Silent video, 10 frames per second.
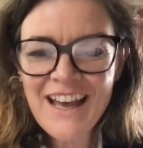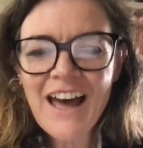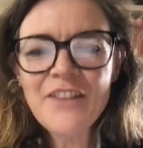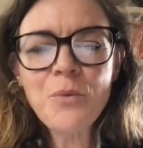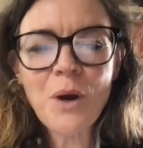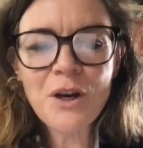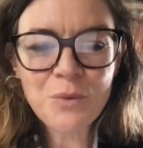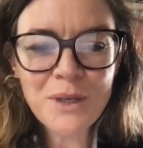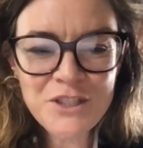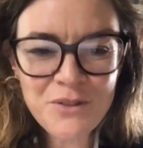and the
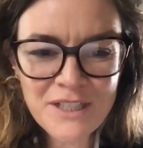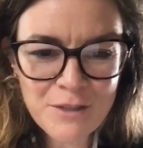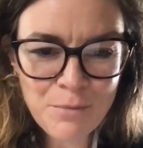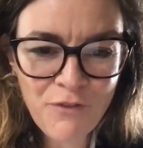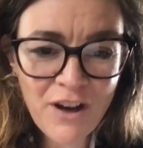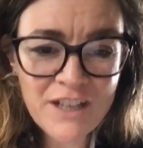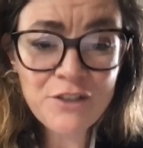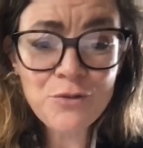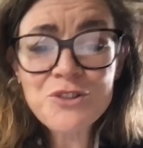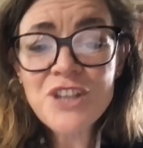work we're doing to provide
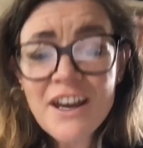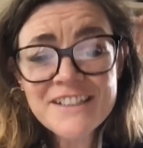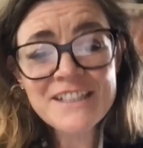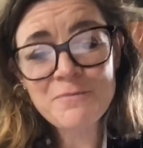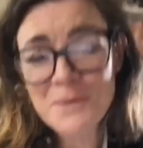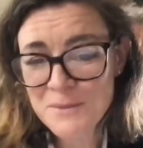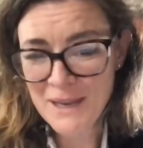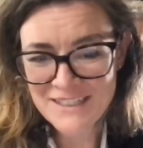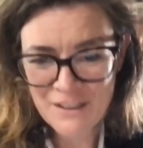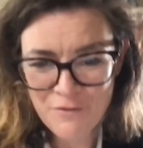an alternative
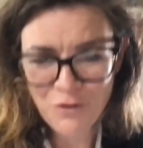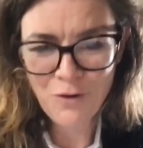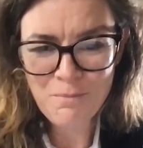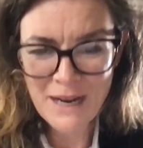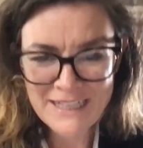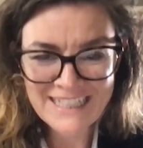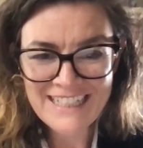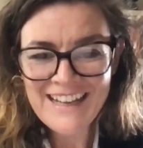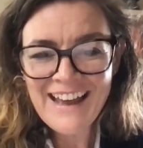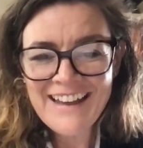perspective on money
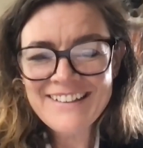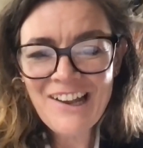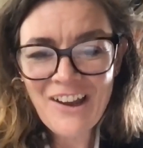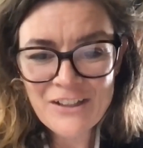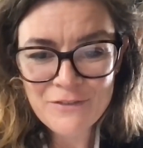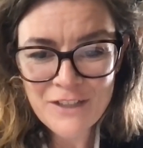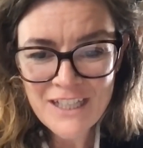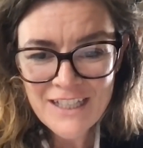and life.